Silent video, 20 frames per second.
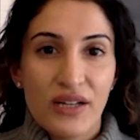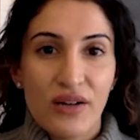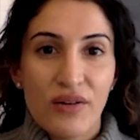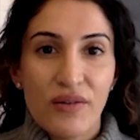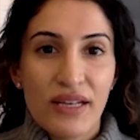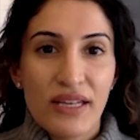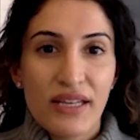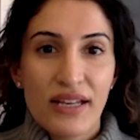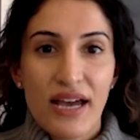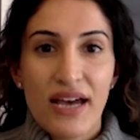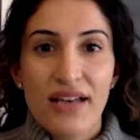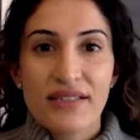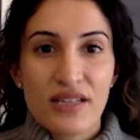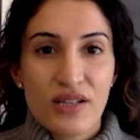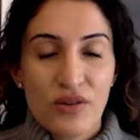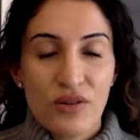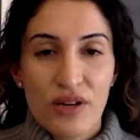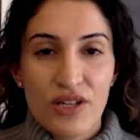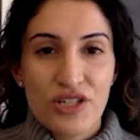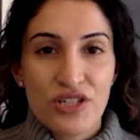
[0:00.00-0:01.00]
I can ask a
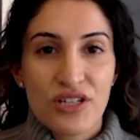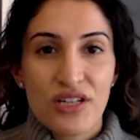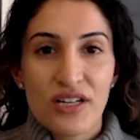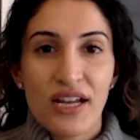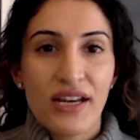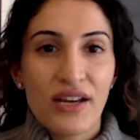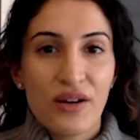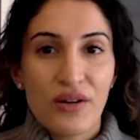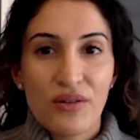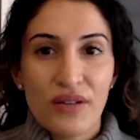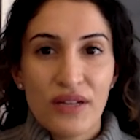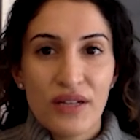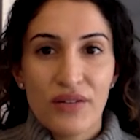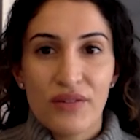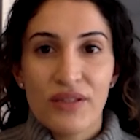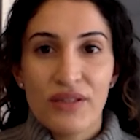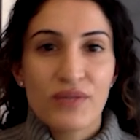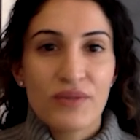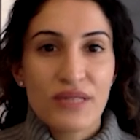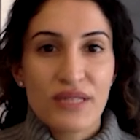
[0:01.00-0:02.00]
question and I know,
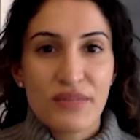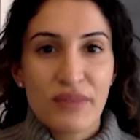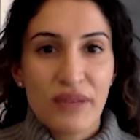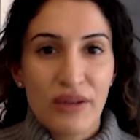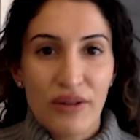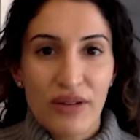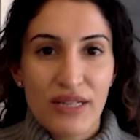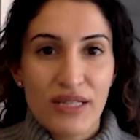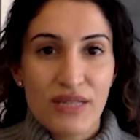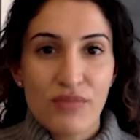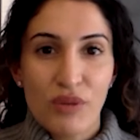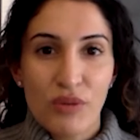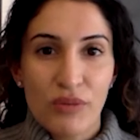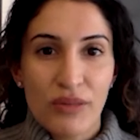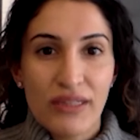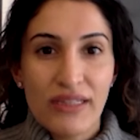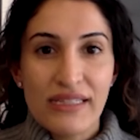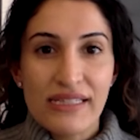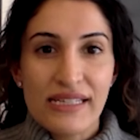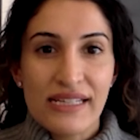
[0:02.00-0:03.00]
this wasn't my greatest
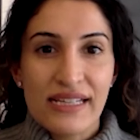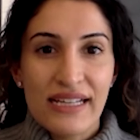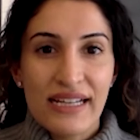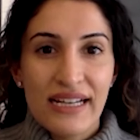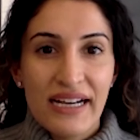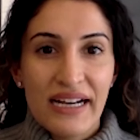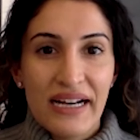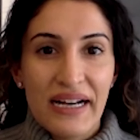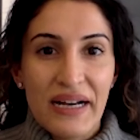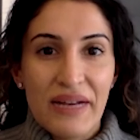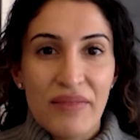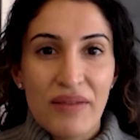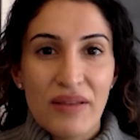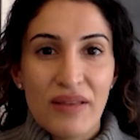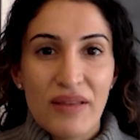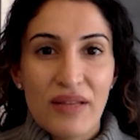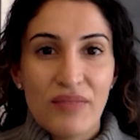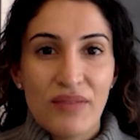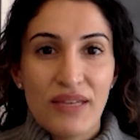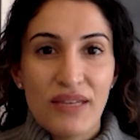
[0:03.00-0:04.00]
moment. And
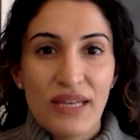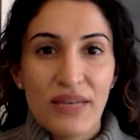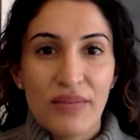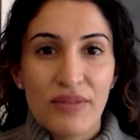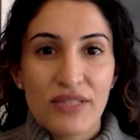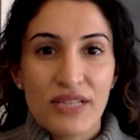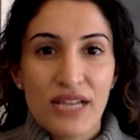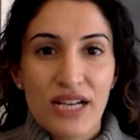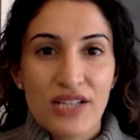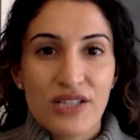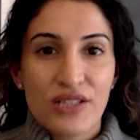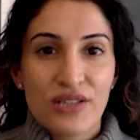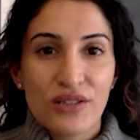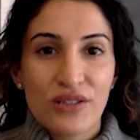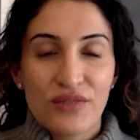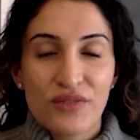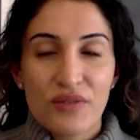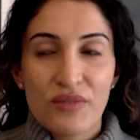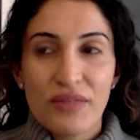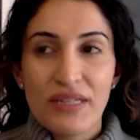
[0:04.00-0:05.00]
then being able to actually
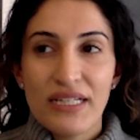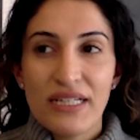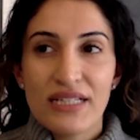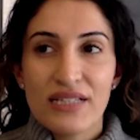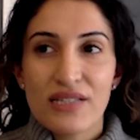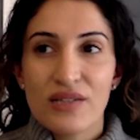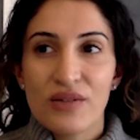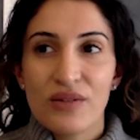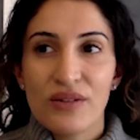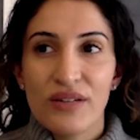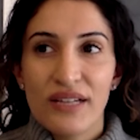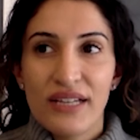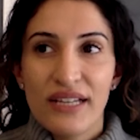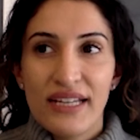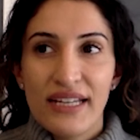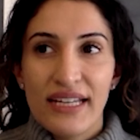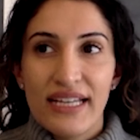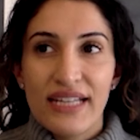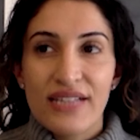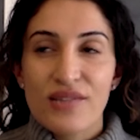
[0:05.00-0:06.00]
learn from it. And so
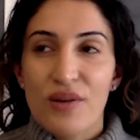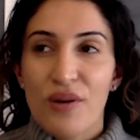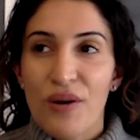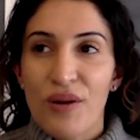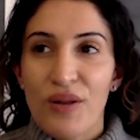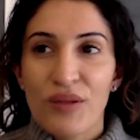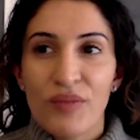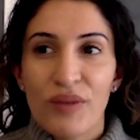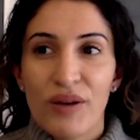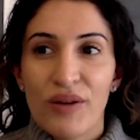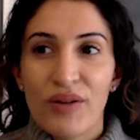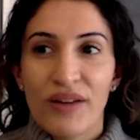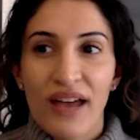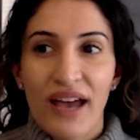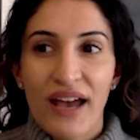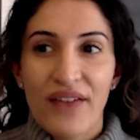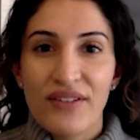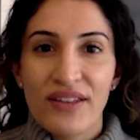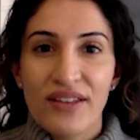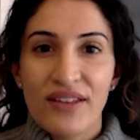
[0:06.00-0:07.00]
it's all about
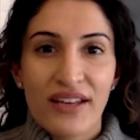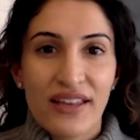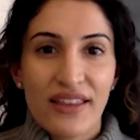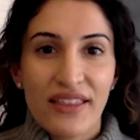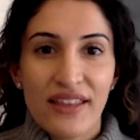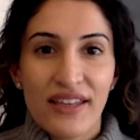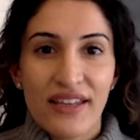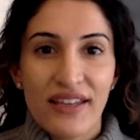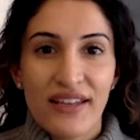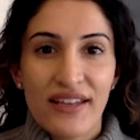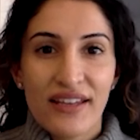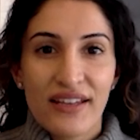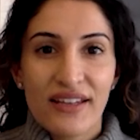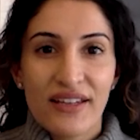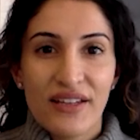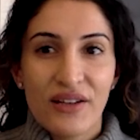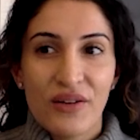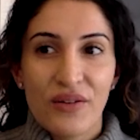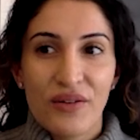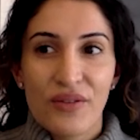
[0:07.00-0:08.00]
having, I think,
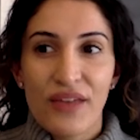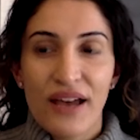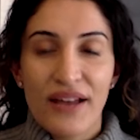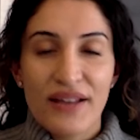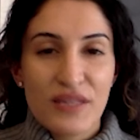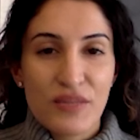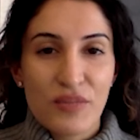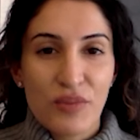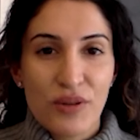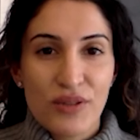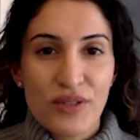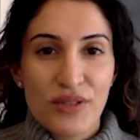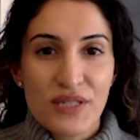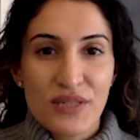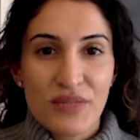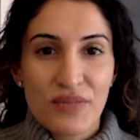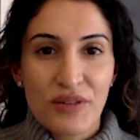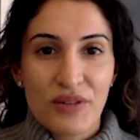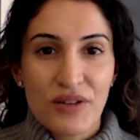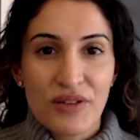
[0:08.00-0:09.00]
that support
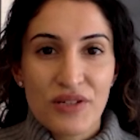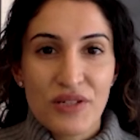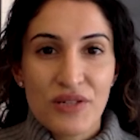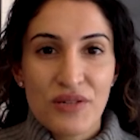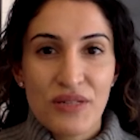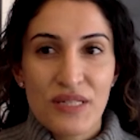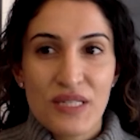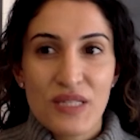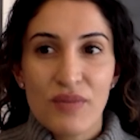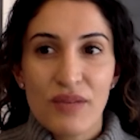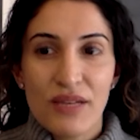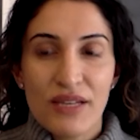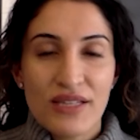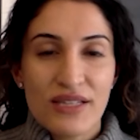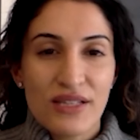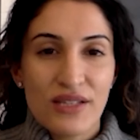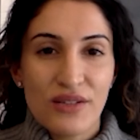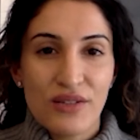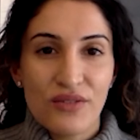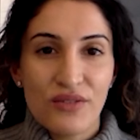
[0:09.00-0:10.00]
system around you in a space
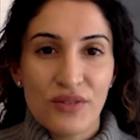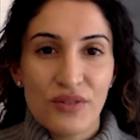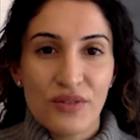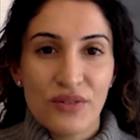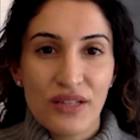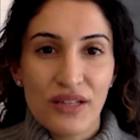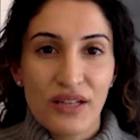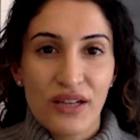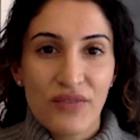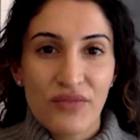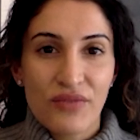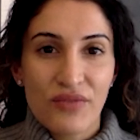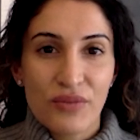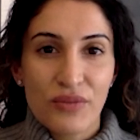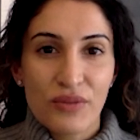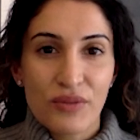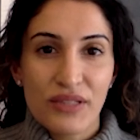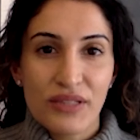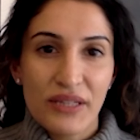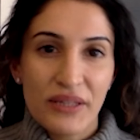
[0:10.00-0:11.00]
that you feel really
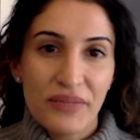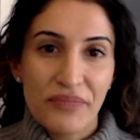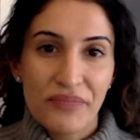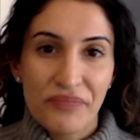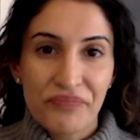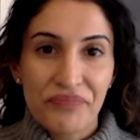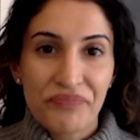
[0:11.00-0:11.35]
comfortable in.